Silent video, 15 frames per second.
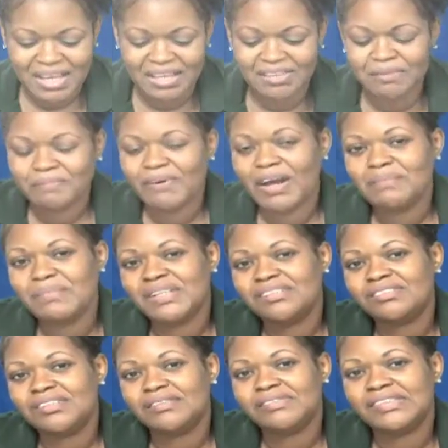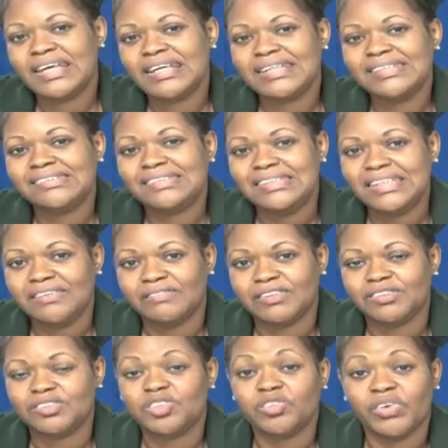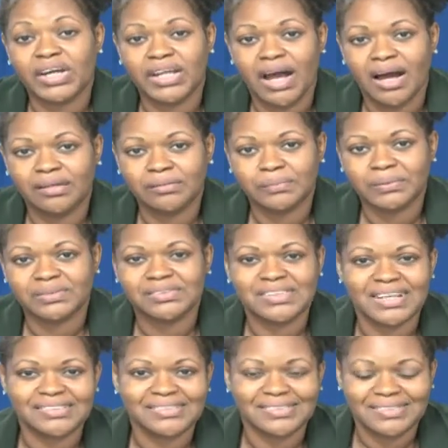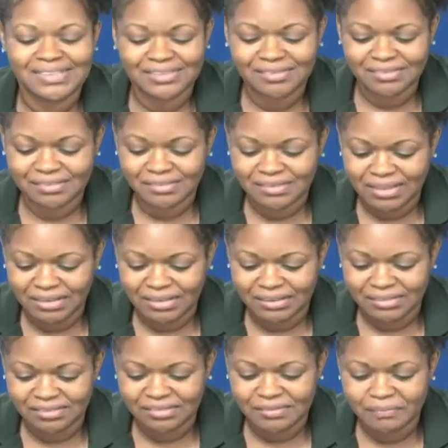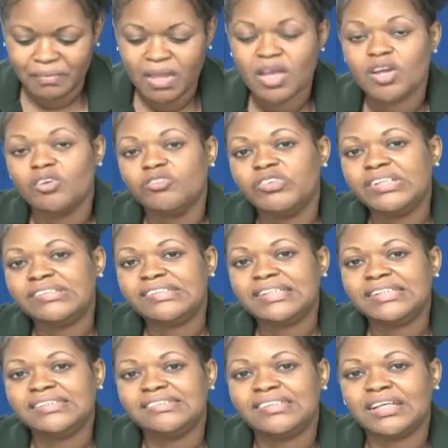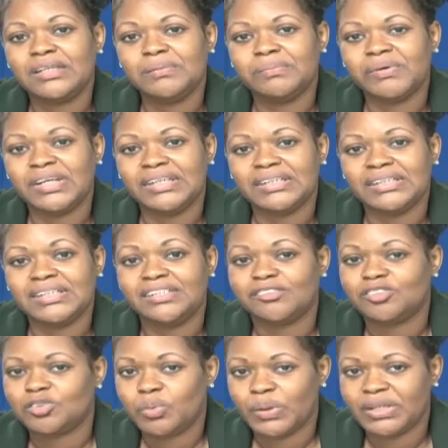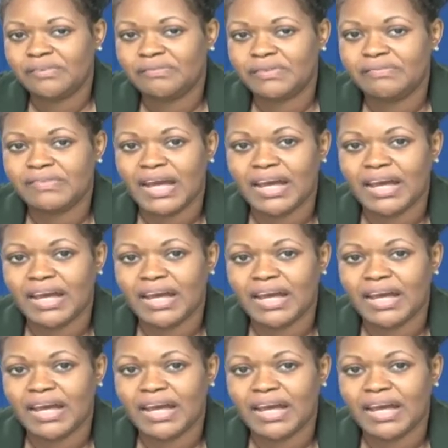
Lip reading: The Prime Minister of St. Kitts Nevis, the Right Honorable Dr. Denzil Douglas, recently celebrated his 25th